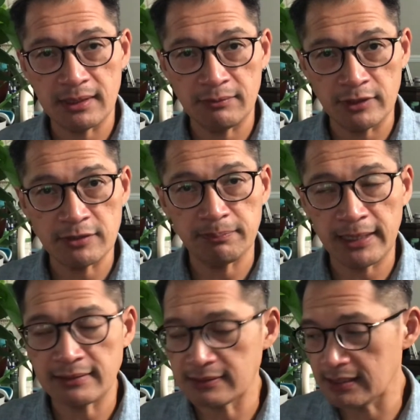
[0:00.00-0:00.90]
and when you
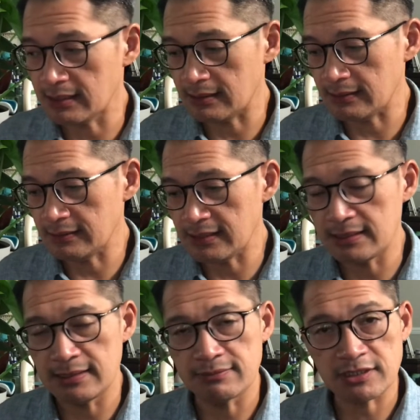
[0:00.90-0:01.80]
plant
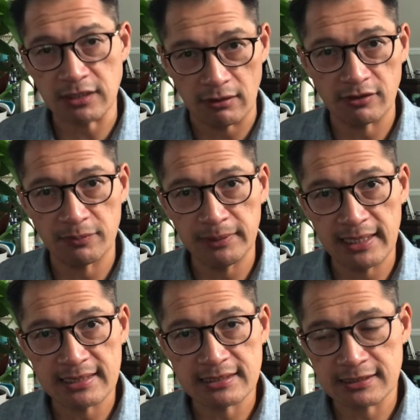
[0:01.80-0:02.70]
the starter
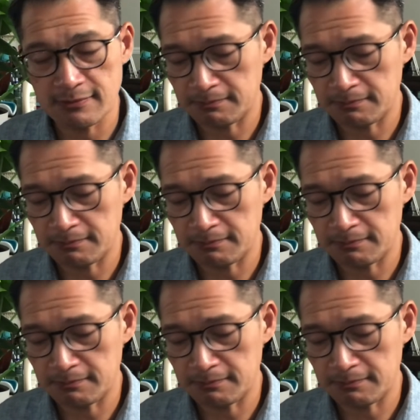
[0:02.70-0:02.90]
plants,